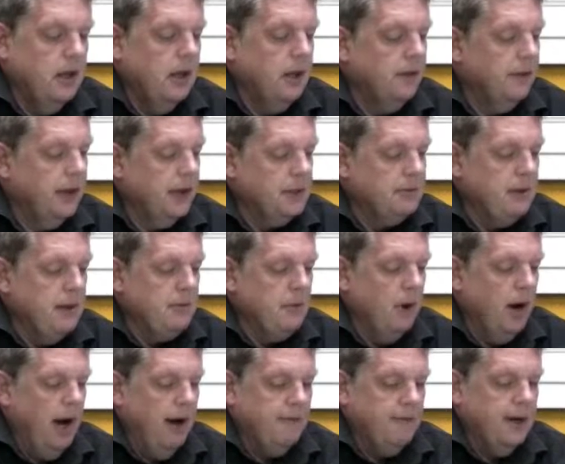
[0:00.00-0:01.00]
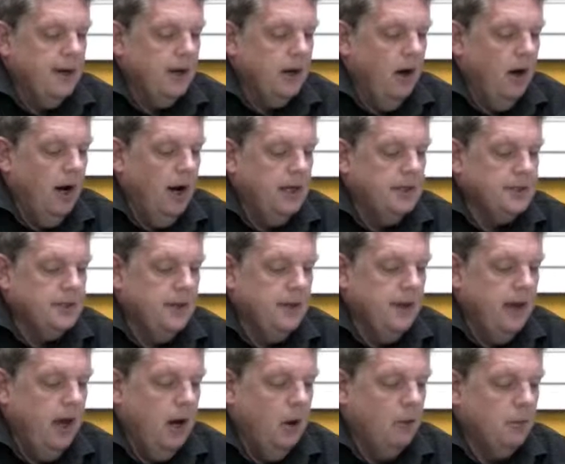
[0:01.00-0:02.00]
These people have their guides and
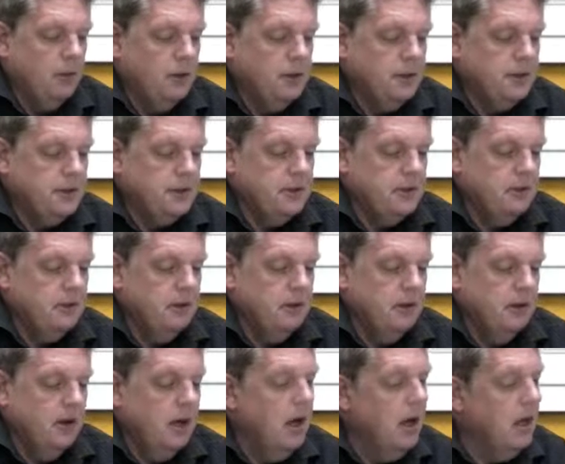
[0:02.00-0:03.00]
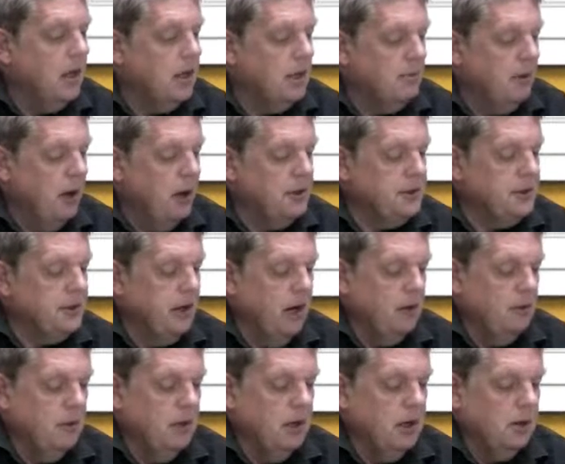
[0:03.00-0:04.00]
their helpers. The person I
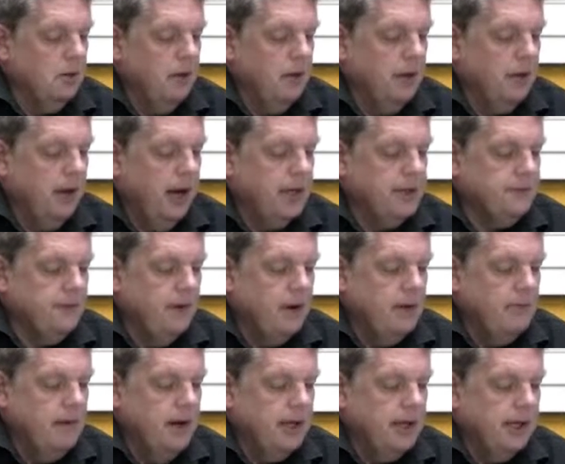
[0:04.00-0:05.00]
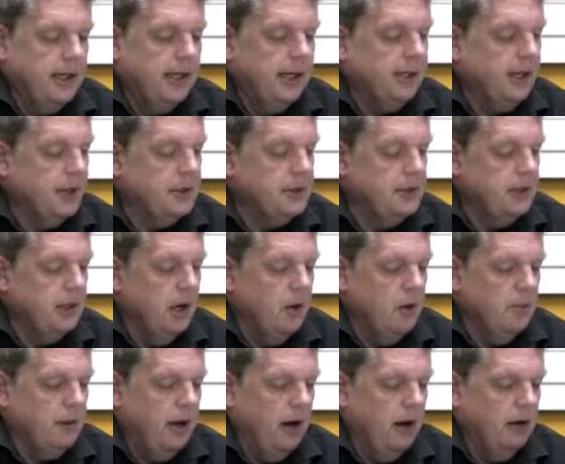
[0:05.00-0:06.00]
work with has very many he doesn't know
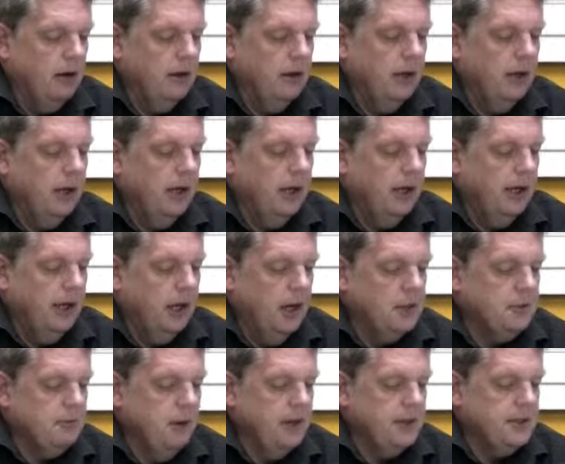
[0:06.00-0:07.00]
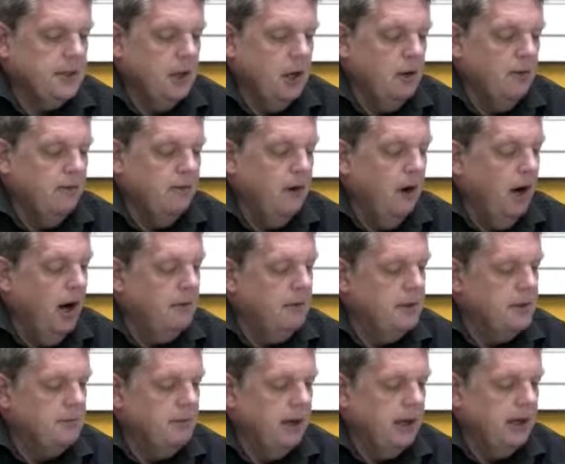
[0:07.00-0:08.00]
about. He knows myself, I am
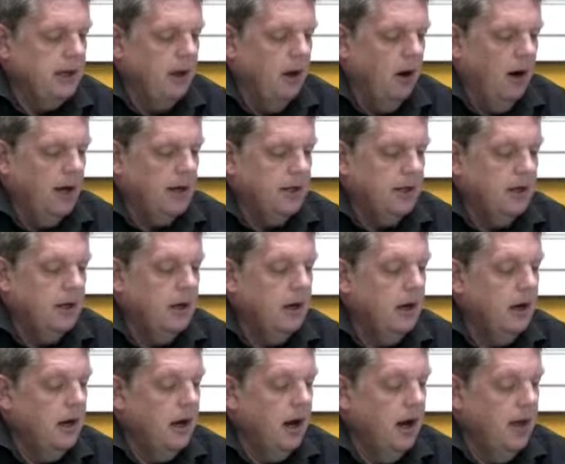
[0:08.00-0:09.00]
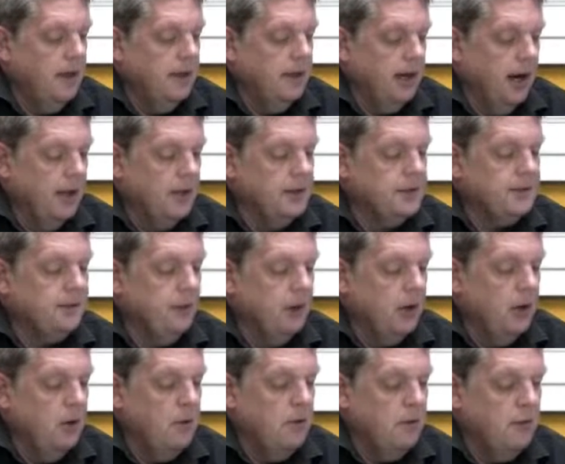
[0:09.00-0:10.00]
his main guide, and the others
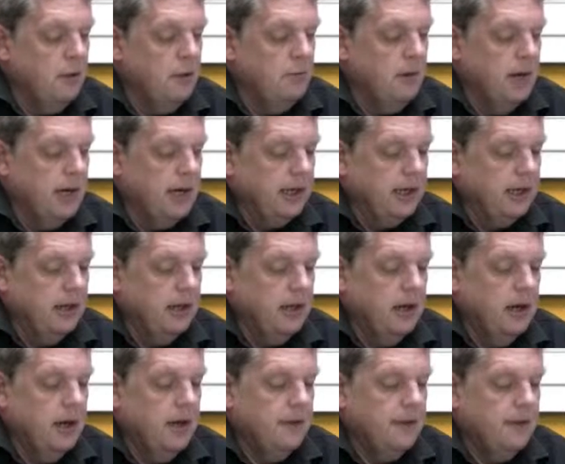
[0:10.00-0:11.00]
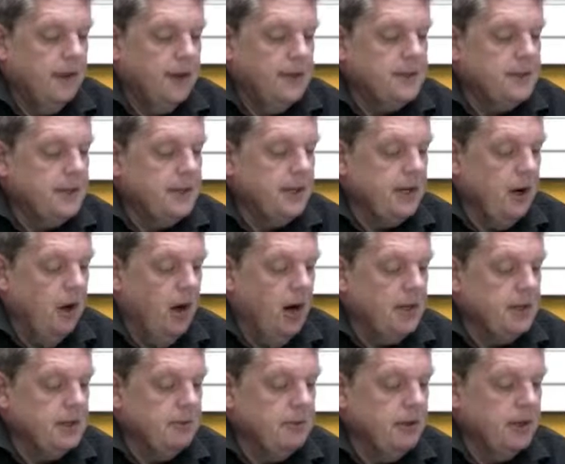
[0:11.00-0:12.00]
follow through me. These are the
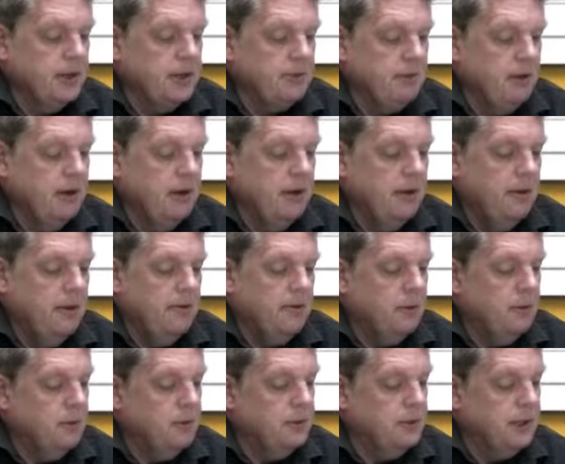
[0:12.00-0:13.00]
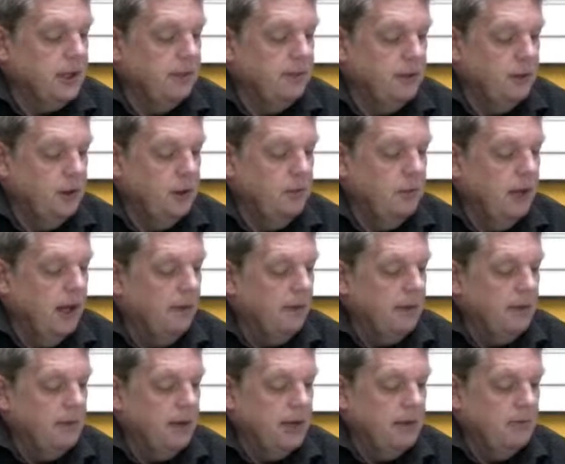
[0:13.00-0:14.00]
guides that bring spirit through to give you
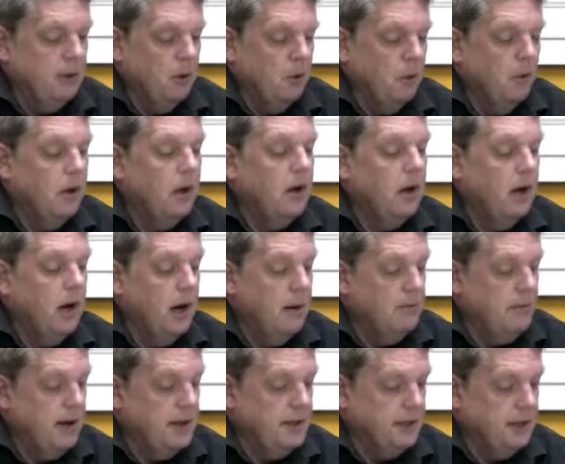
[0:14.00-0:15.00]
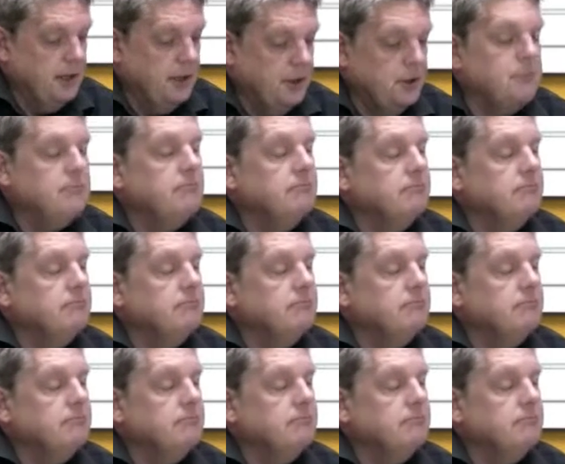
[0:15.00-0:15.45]
lovely people a message.